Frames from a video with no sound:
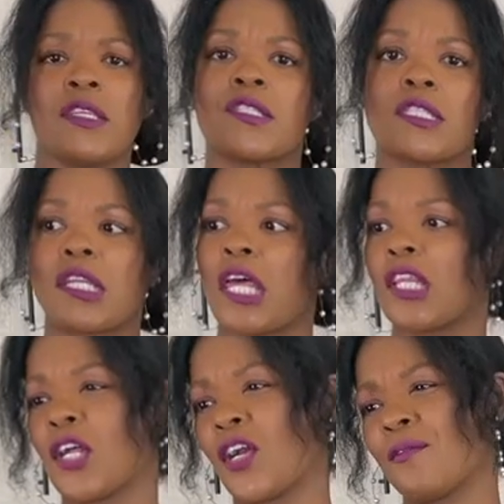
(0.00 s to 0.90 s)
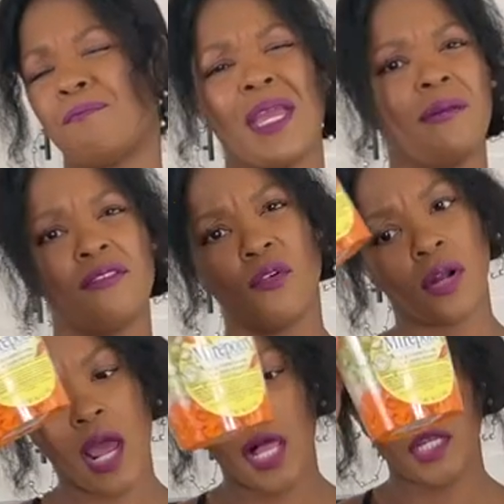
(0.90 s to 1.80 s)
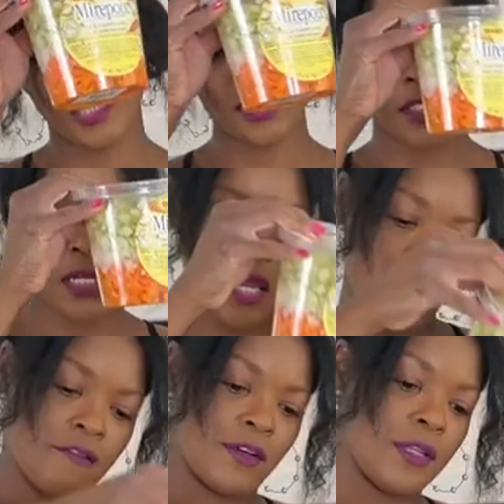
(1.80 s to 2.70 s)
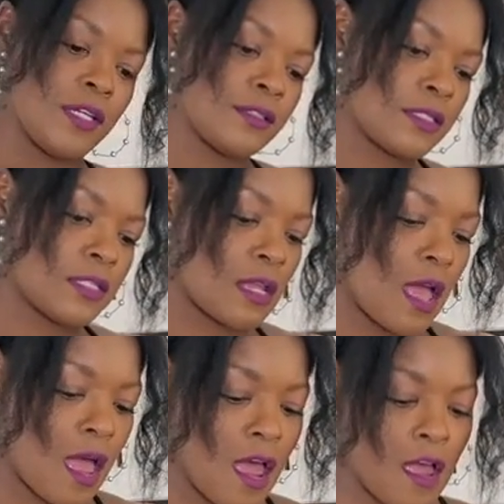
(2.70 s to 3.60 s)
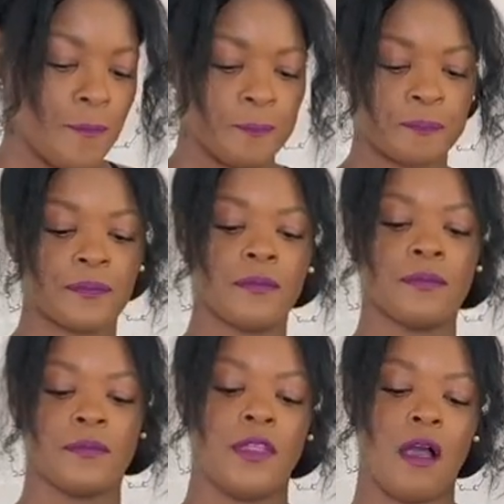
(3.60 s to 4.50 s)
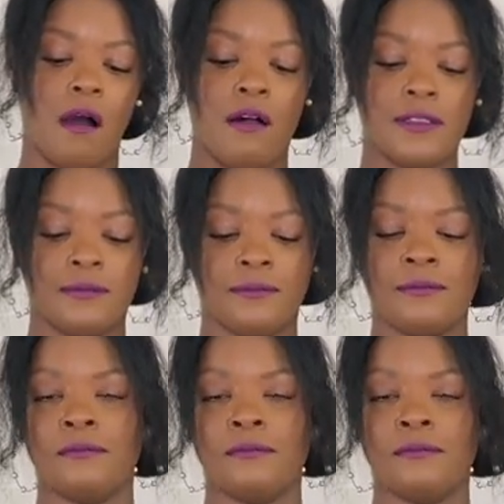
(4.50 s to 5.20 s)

This is another maybe $4 for this. Um, y'all,